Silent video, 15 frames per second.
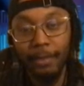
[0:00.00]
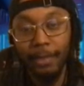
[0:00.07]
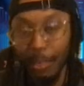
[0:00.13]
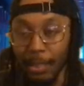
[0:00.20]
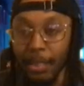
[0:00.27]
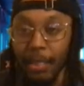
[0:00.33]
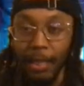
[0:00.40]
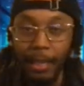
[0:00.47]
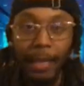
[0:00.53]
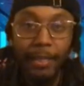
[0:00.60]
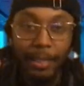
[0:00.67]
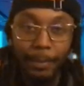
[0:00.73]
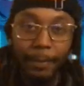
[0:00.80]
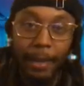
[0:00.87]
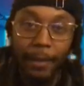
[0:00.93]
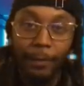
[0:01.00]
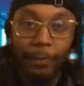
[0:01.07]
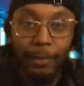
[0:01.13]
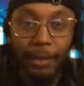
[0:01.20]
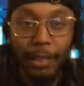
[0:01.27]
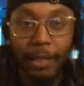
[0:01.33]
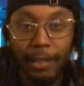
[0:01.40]
It's a classic battle
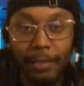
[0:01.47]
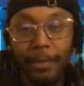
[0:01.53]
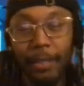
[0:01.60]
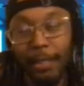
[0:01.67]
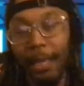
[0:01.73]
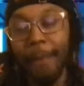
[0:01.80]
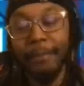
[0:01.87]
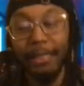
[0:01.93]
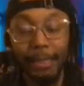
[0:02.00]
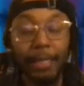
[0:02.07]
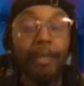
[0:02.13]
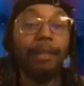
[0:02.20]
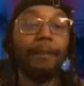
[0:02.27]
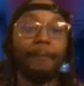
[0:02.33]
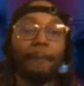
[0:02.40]
for the ladies right there. I'ma say it.